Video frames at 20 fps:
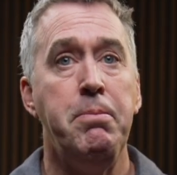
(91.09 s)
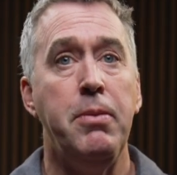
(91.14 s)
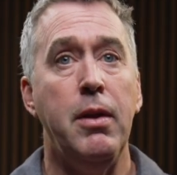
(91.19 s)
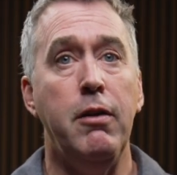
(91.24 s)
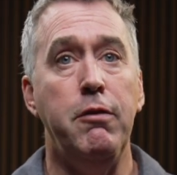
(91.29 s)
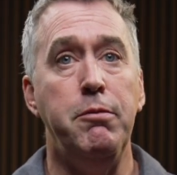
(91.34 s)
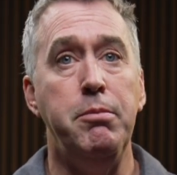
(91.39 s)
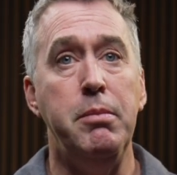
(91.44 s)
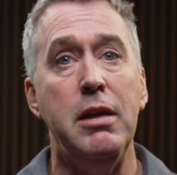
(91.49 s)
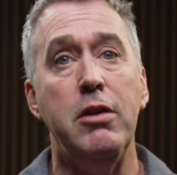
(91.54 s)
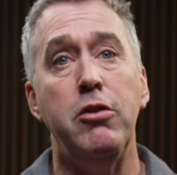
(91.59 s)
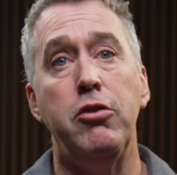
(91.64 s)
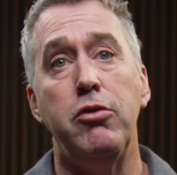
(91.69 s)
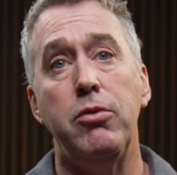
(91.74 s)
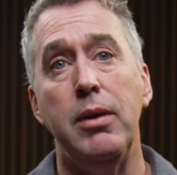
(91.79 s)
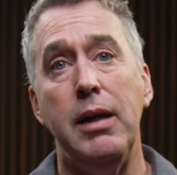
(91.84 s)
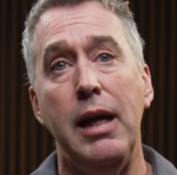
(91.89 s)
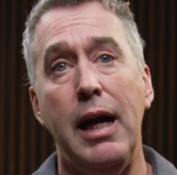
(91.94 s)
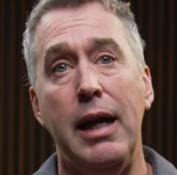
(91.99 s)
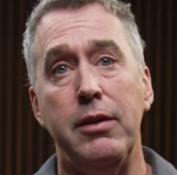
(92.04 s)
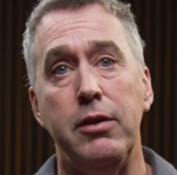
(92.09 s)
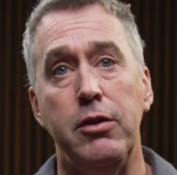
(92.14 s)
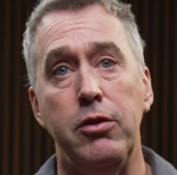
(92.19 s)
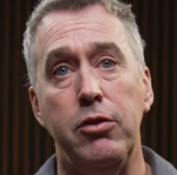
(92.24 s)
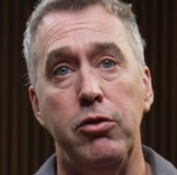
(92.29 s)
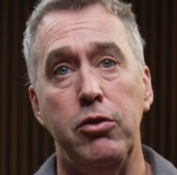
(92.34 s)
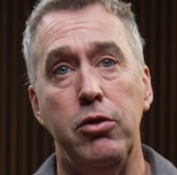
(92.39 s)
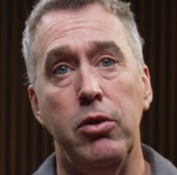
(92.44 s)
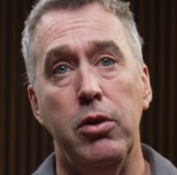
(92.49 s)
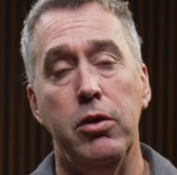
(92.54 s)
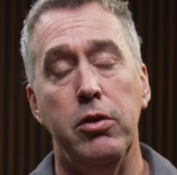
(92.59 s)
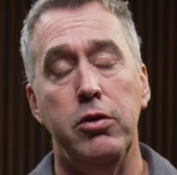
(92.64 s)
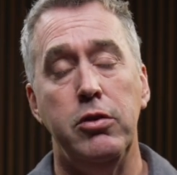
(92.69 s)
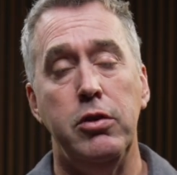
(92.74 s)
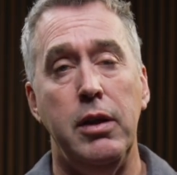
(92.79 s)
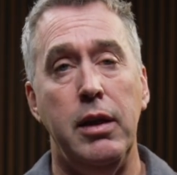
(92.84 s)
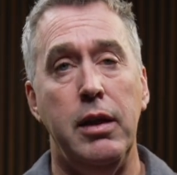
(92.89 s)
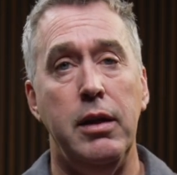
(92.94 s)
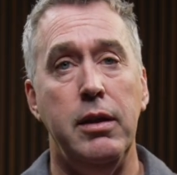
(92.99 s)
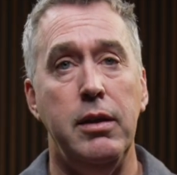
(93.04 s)
of ministry at this
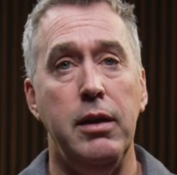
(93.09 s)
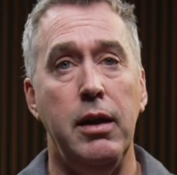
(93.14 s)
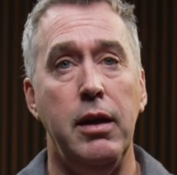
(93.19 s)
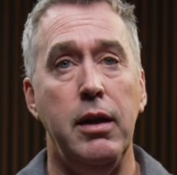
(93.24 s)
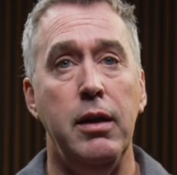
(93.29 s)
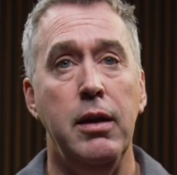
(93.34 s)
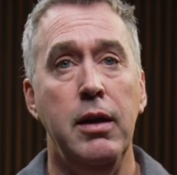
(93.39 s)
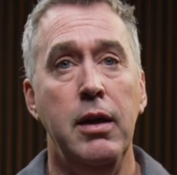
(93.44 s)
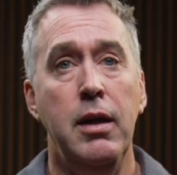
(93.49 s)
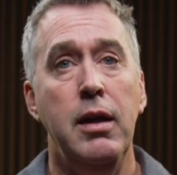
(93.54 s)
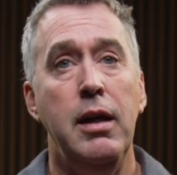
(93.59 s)
church. And uh, uh,